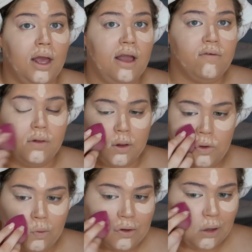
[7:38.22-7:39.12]
Even
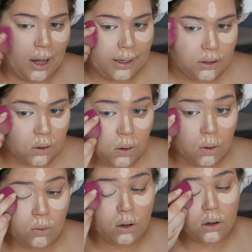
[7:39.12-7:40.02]
this was light.
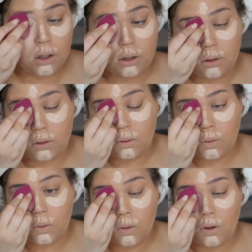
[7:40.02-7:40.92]
Oh god.
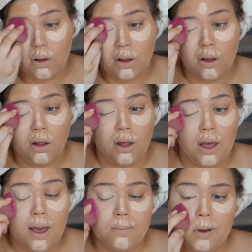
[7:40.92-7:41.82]

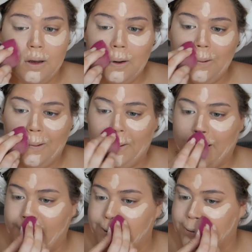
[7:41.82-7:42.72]
Am I gonna look
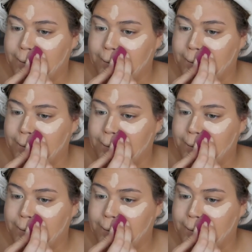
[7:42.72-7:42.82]
crazy?